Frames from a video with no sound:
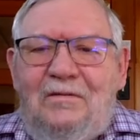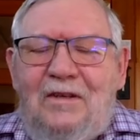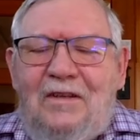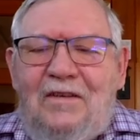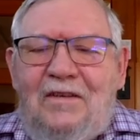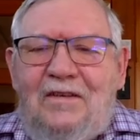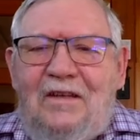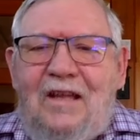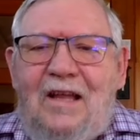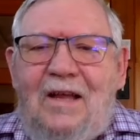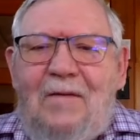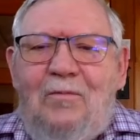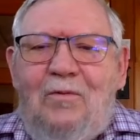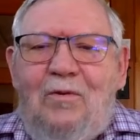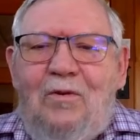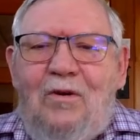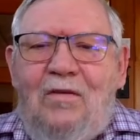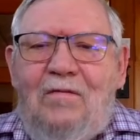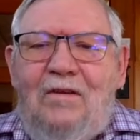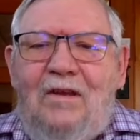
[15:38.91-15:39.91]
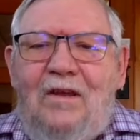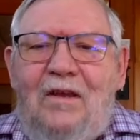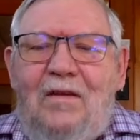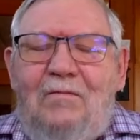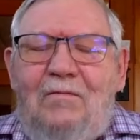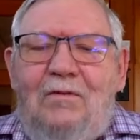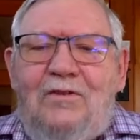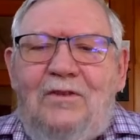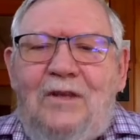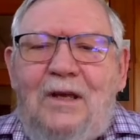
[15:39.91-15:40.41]
is a lot more
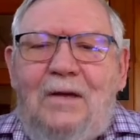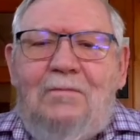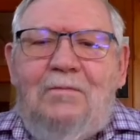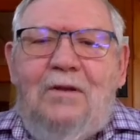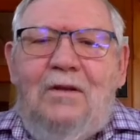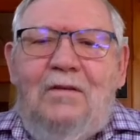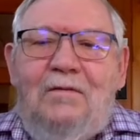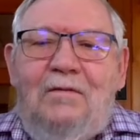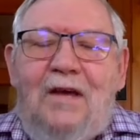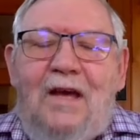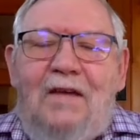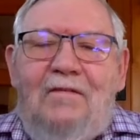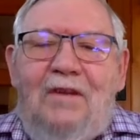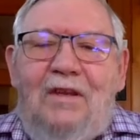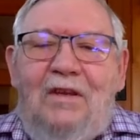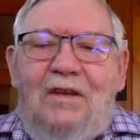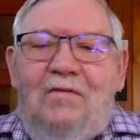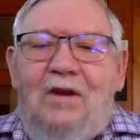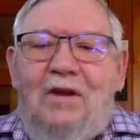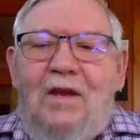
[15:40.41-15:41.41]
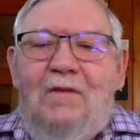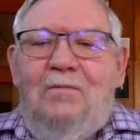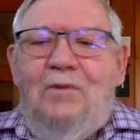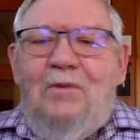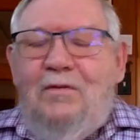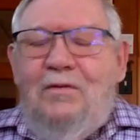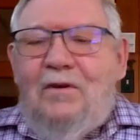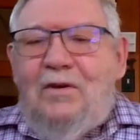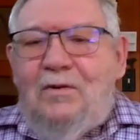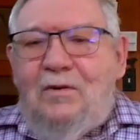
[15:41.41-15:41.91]
receptive of having grain
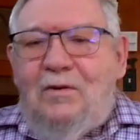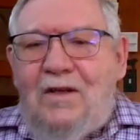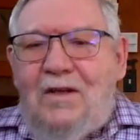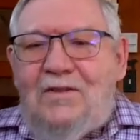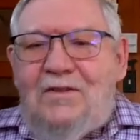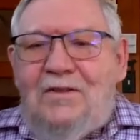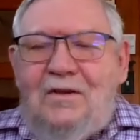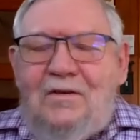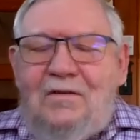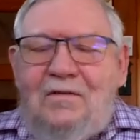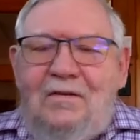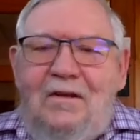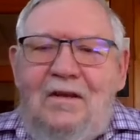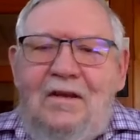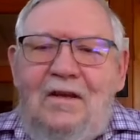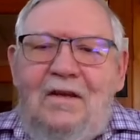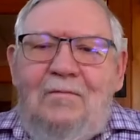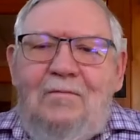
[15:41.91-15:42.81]
move across their